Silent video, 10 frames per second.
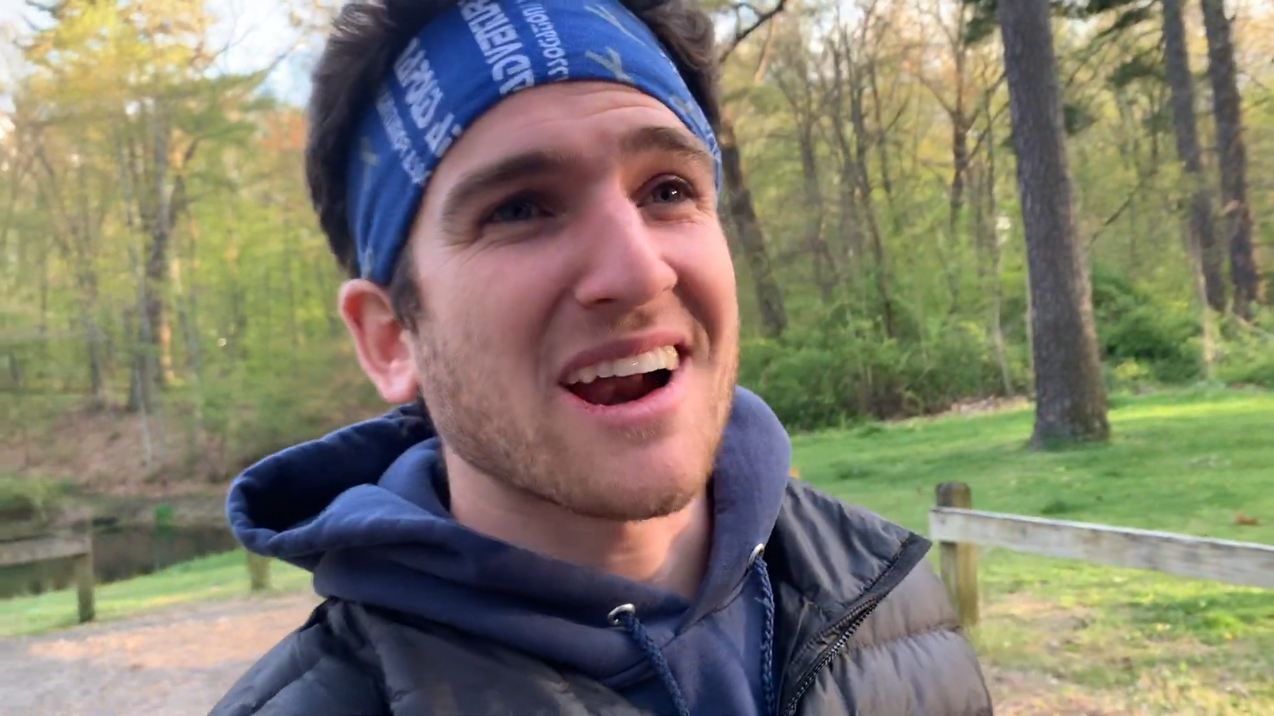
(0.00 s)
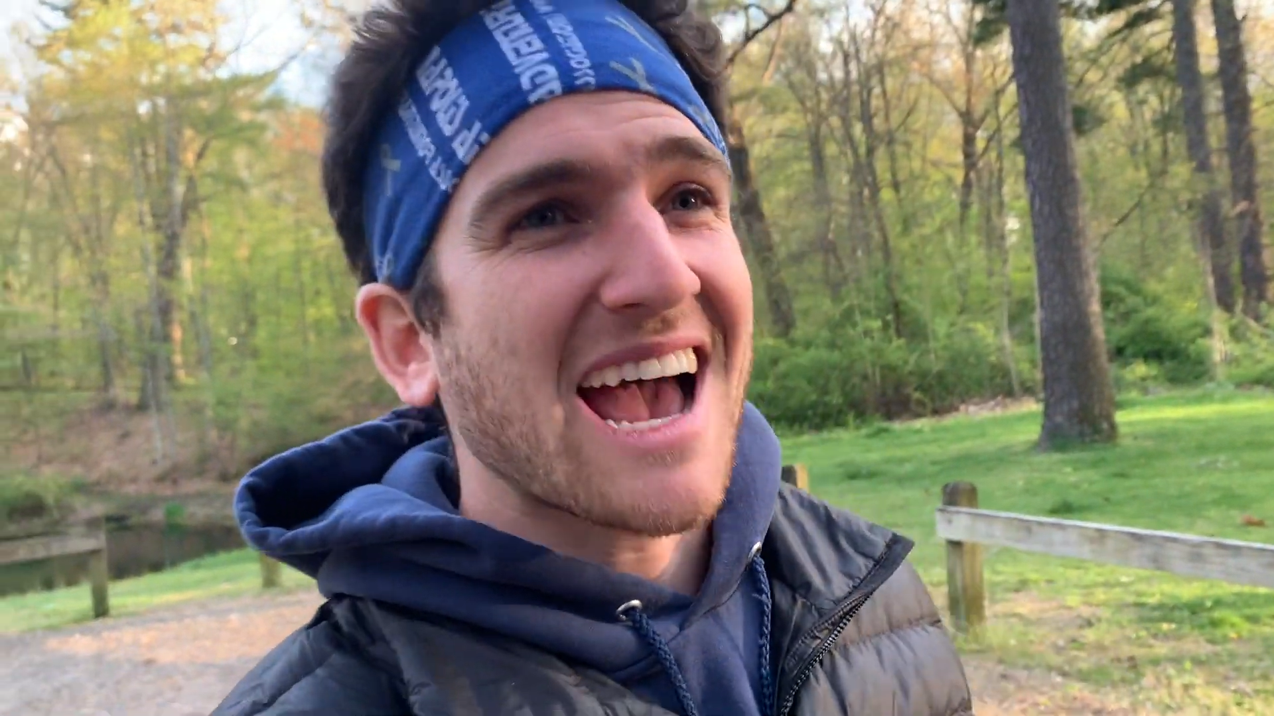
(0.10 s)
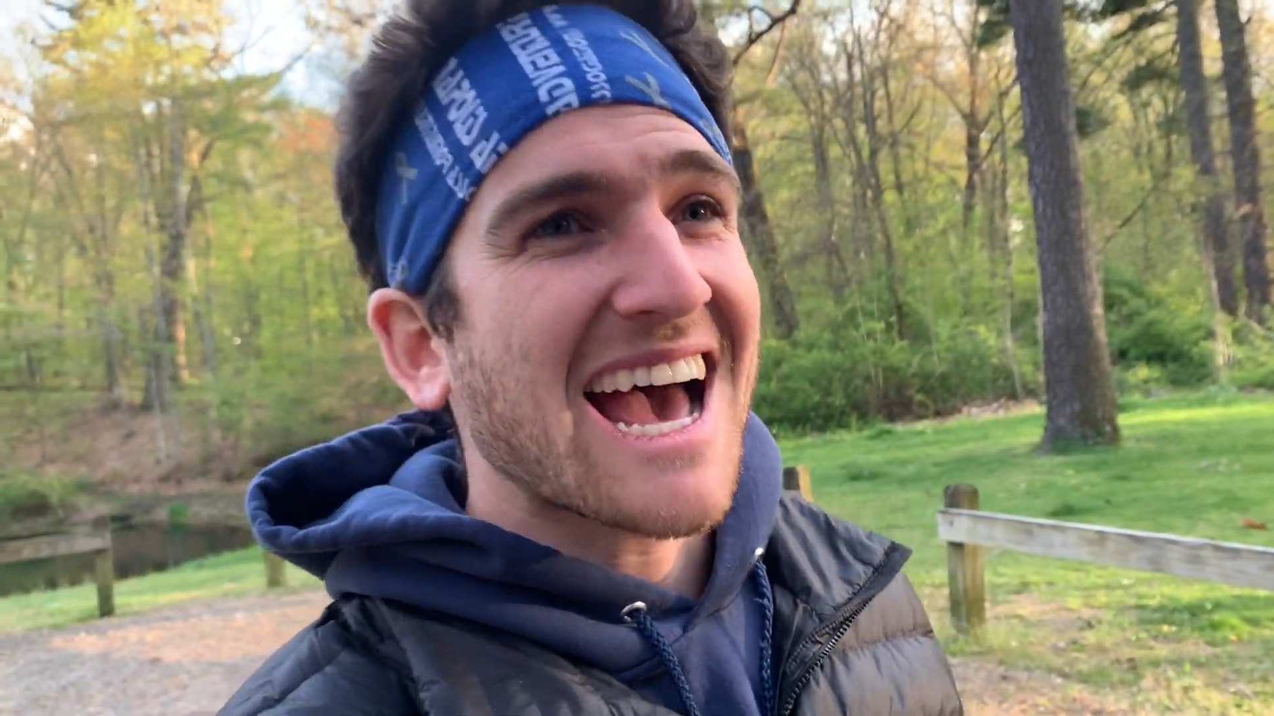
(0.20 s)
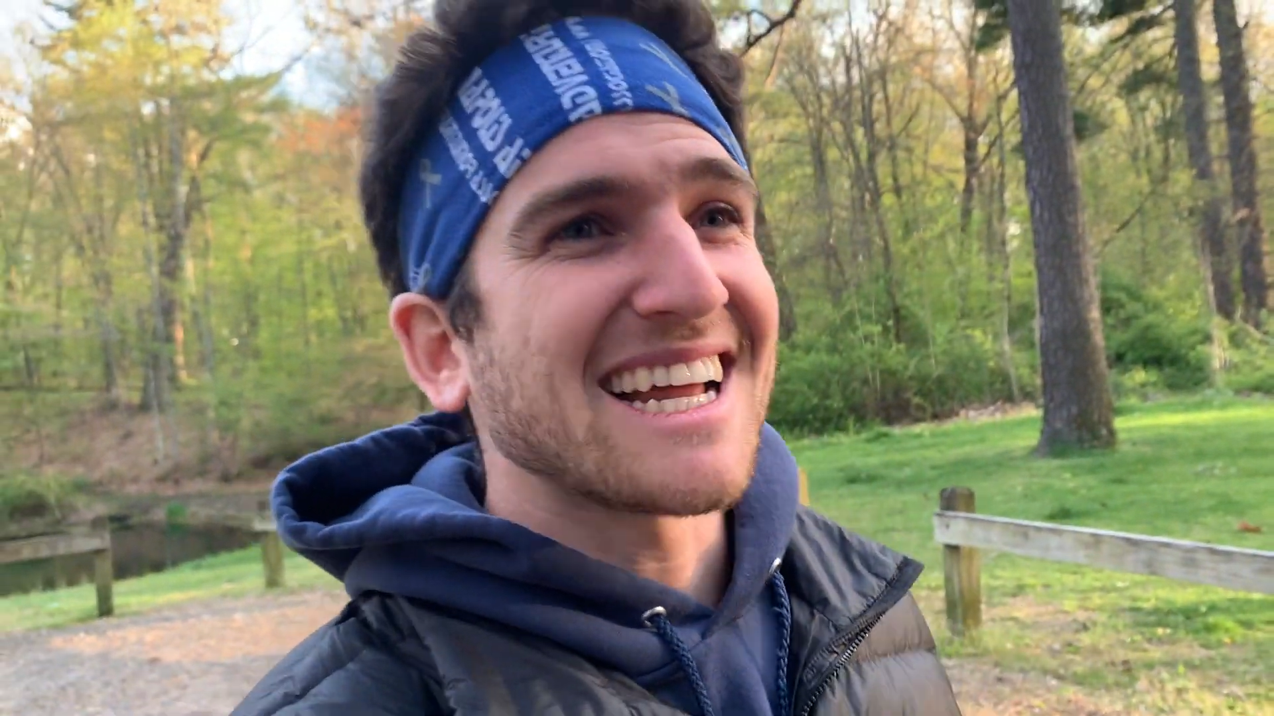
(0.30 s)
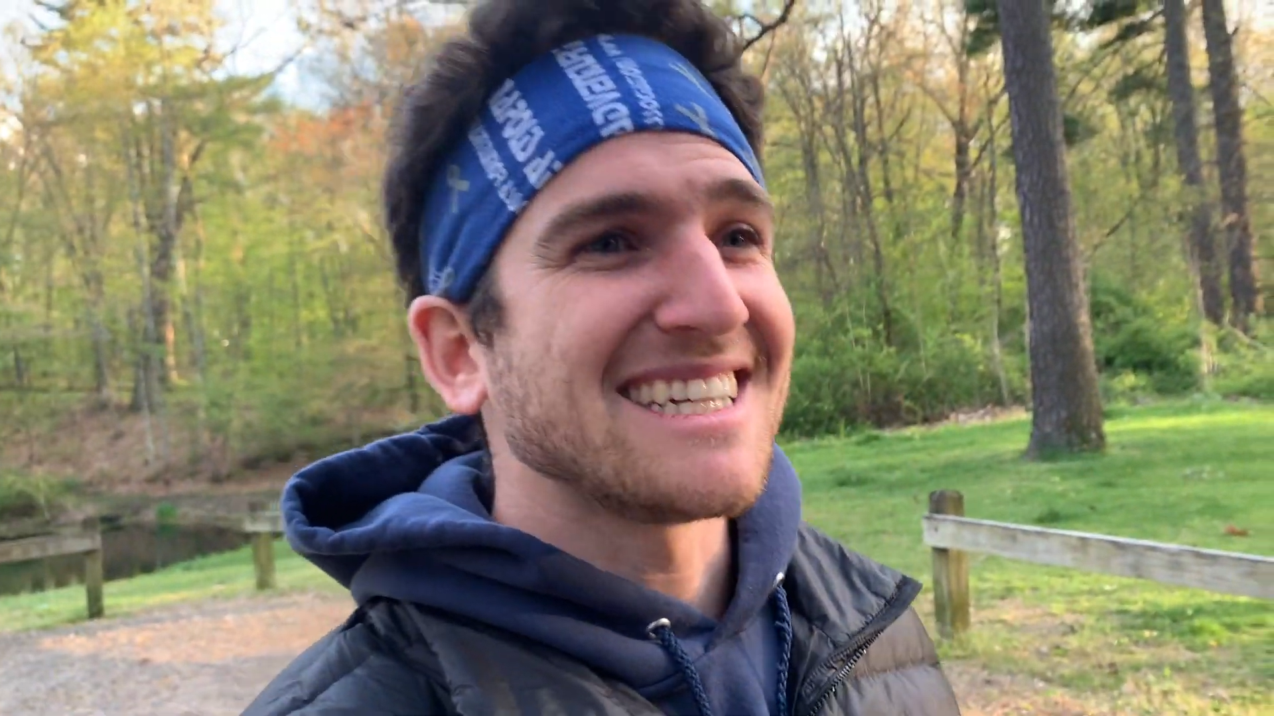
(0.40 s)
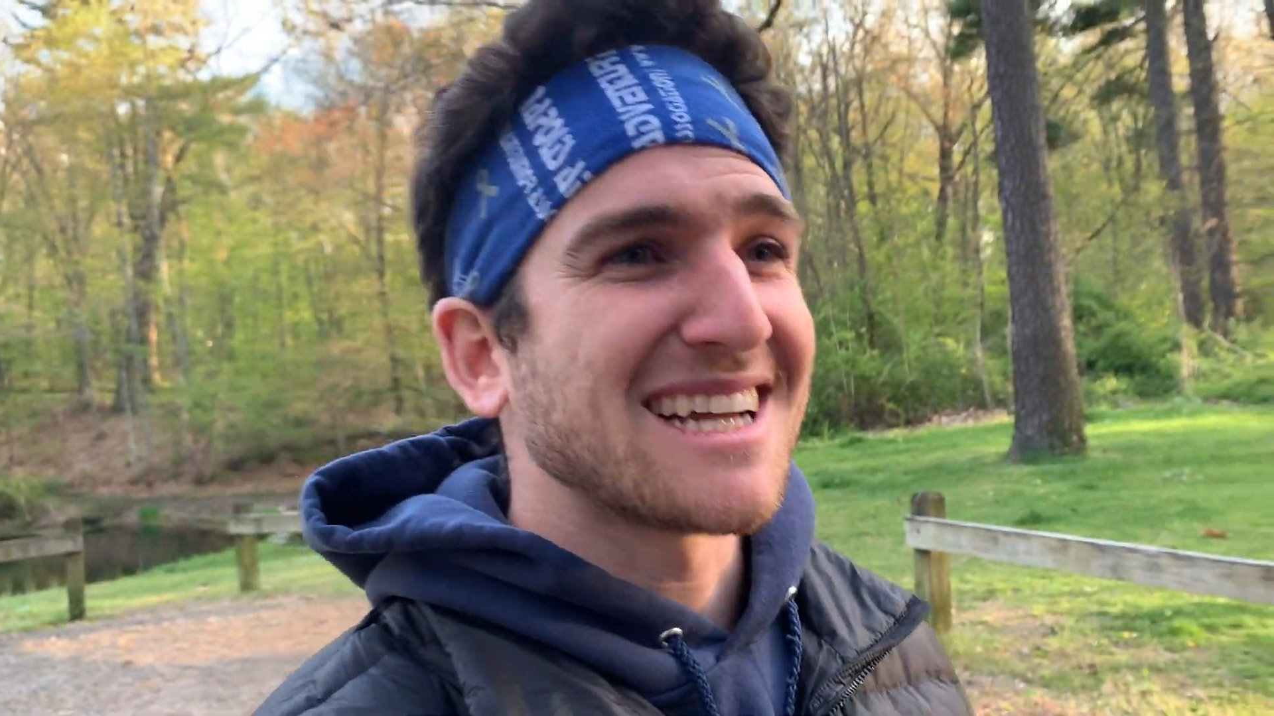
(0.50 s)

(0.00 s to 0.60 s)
hat